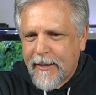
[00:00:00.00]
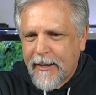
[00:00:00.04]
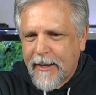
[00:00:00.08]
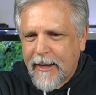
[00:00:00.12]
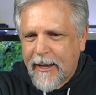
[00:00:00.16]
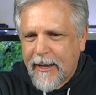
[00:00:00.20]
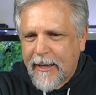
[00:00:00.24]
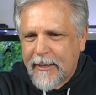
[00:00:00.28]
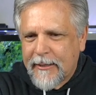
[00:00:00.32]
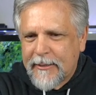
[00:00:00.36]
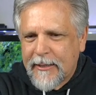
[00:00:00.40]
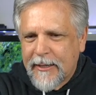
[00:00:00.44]

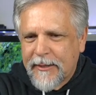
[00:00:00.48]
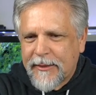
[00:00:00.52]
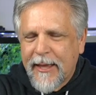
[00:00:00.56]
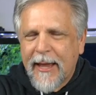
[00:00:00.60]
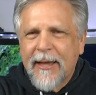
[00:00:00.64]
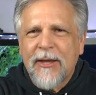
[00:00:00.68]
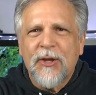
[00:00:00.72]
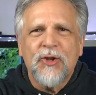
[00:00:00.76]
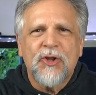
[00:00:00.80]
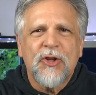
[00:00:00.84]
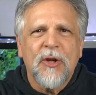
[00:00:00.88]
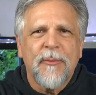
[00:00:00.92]
And uh,
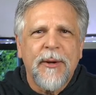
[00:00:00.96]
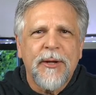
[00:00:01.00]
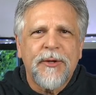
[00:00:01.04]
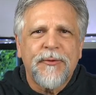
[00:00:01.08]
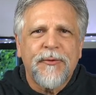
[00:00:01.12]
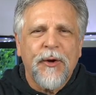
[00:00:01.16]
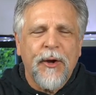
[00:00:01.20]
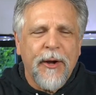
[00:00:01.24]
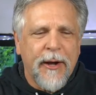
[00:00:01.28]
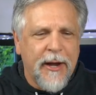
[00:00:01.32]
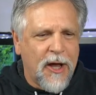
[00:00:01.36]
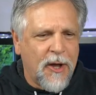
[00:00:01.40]
thank you so much
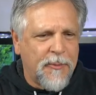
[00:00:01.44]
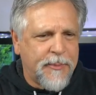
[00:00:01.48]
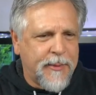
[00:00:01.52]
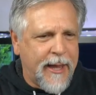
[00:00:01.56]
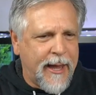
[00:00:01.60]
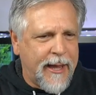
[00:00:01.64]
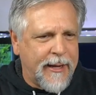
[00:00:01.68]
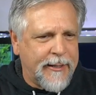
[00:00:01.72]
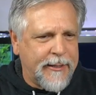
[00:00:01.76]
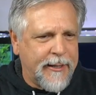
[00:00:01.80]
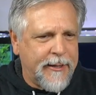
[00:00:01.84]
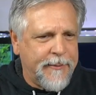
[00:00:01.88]
for your help,
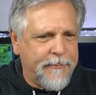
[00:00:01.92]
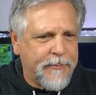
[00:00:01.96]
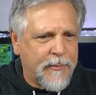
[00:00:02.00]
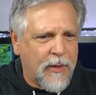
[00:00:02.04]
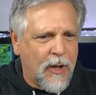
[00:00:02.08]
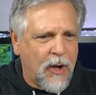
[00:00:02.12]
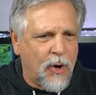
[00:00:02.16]
Candy.